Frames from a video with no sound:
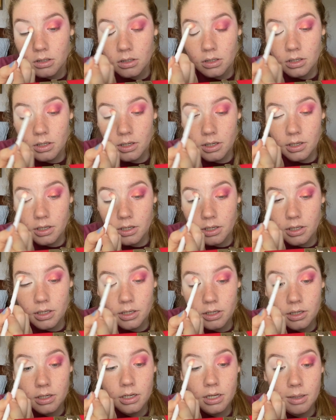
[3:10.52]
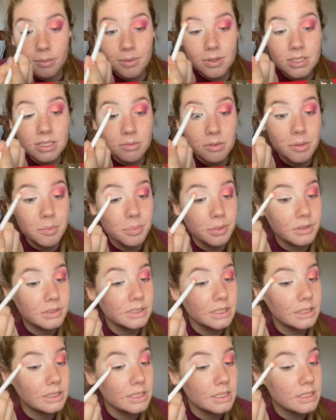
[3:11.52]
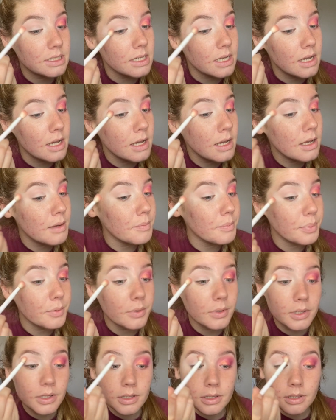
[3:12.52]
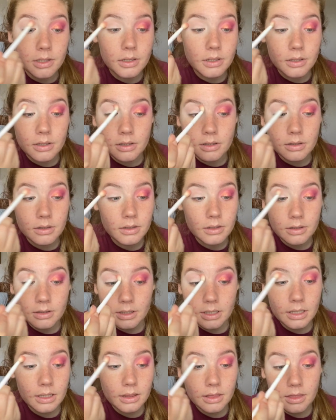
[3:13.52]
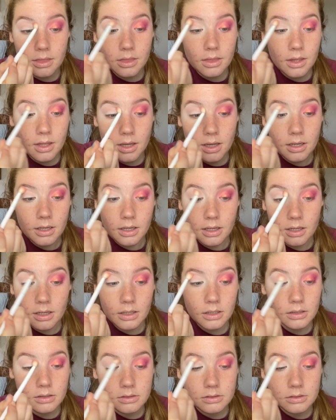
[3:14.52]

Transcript: And I'm just going to be blending this up like that.